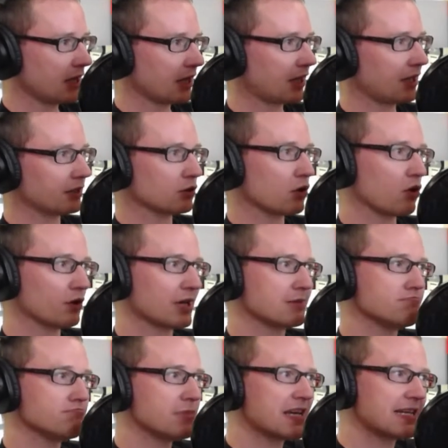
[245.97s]
clicks on a
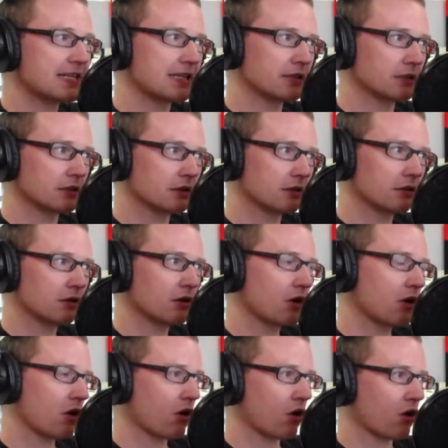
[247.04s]
median
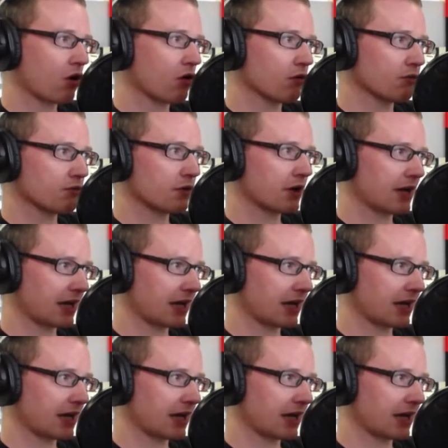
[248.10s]
of